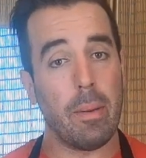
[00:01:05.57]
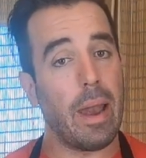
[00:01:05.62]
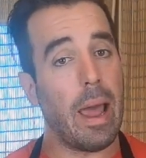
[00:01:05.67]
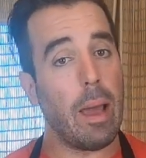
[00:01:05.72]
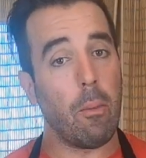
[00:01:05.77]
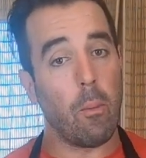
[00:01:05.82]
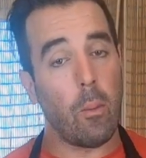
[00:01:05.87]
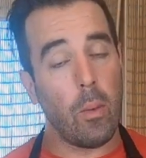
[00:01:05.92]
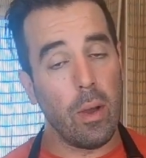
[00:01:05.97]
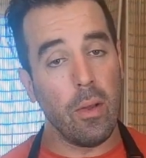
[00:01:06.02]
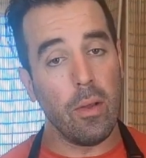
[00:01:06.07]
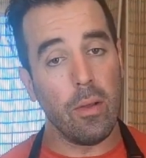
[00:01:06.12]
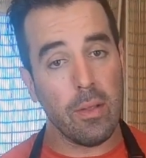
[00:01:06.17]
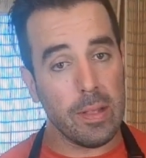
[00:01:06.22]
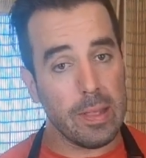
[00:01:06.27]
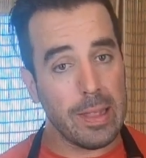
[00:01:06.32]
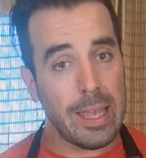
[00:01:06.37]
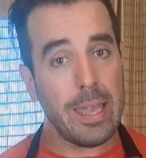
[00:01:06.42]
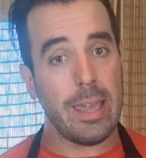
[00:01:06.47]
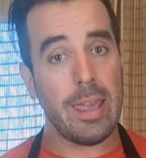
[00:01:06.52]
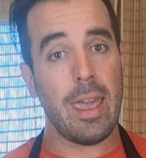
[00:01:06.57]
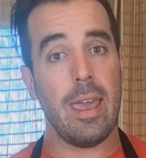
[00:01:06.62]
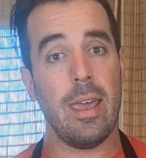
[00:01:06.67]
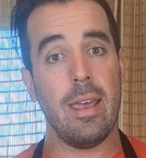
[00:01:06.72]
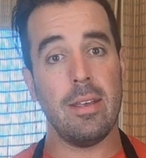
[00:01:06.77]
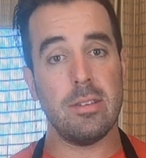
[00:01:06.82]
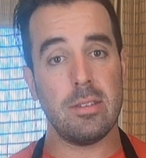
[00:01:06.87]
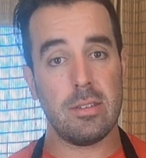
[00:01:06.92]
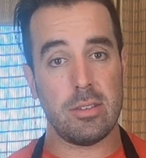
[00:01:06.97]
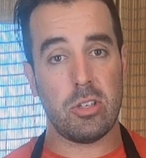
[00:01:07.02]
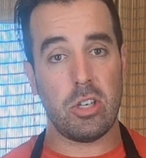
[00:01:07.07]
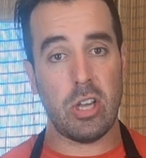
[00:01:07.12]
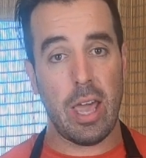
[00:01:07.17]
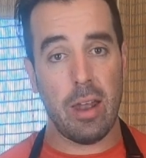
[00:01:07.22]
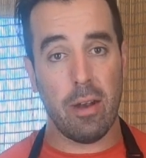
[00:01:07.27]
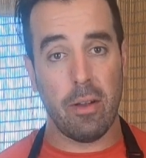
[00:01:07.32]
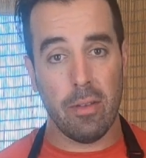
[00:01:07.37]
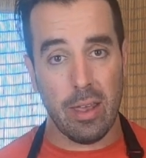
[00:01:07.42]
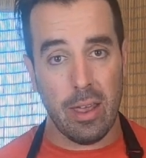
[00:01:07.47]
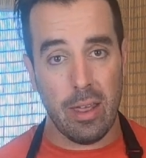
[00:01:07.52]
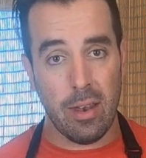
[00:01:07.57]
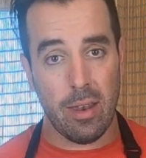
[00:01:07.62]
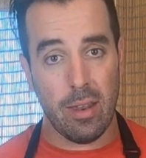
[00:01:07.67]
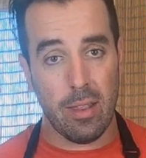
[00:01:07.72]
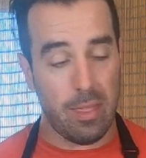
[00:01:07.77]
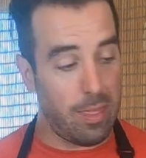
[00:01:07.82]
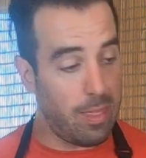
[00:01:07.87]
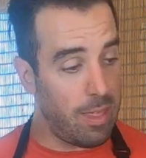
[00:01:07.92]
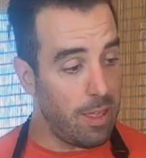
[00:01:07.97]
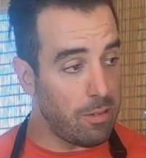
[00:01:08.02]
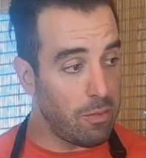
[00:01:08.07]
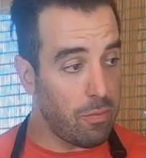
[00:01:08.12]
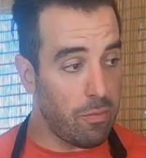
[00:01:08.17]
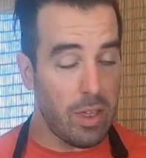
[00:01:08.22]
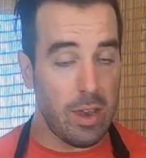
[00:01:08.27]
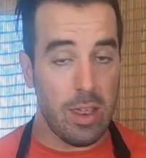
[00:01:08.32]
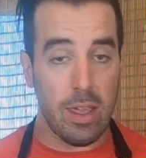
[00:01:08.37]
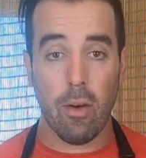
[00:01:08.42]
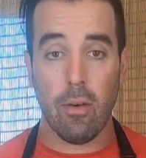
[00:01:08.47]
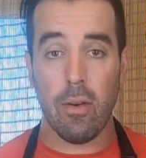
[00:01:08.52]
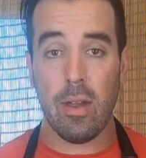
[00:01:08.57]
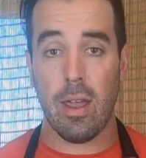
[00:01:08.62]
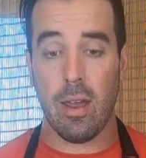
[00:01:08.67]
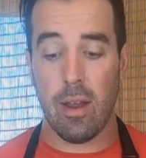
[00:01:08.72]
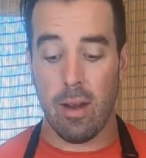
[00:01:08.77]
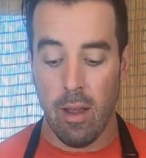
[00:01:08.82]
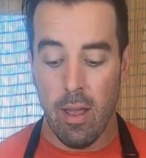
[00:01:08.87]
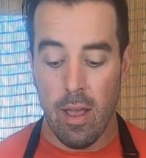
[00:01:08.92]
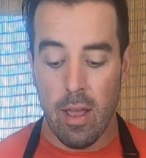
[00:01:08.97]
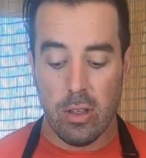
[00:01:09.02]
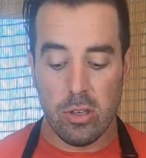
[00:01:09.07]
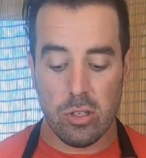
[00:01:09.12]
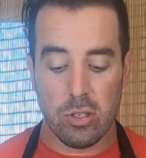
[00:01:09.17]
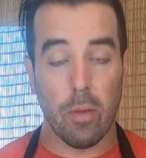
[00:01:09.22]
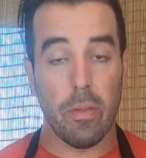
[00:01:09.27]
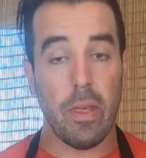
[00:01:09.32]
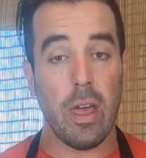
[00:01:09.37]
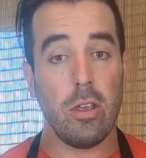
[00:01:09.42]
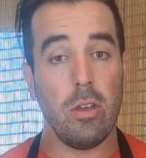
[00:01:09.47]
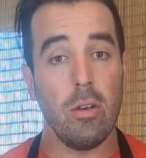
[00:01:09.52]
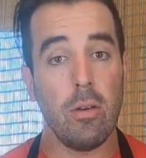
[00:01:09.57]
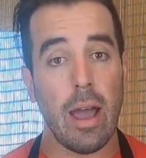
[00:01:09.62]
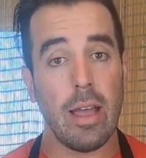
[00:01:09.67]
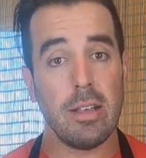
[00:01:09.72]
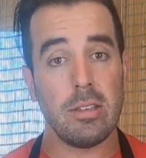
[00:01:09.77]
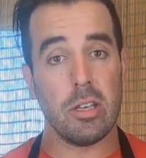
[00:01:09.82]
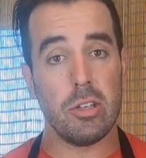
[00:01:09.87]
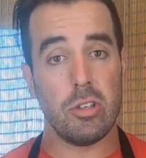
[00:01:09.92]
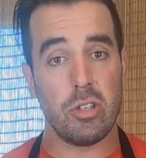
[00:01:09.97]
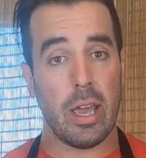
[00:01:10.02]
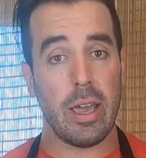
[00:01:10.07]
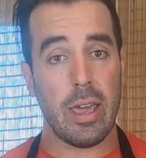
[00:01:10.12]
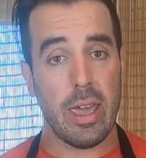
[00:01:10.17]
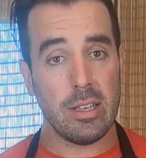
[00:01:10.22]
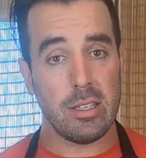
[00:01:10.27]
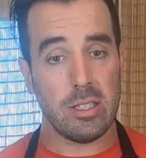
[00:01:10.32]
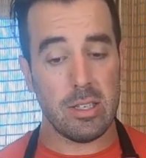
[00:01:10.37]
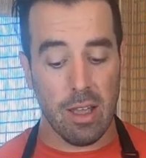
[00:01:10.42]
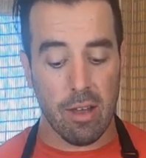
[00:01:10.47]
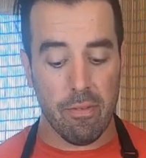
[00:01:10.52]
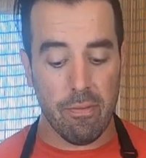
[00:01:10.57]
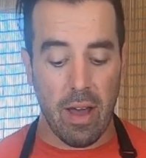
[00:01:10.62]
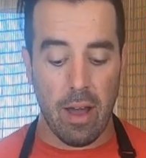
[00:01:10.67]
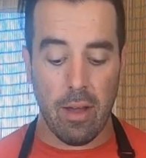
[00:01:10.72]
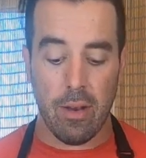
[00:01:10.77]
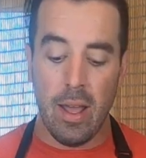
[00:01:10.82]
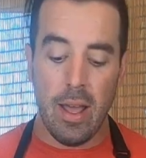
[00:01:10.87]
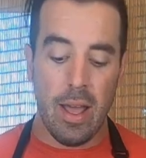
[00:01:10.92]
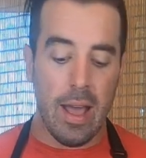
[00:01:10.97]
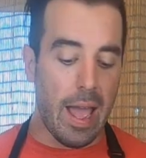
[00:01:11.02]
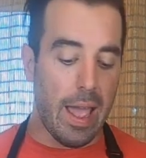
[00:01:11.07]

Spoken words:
but I will link his channel in this video here so that you guys can check his stuff out.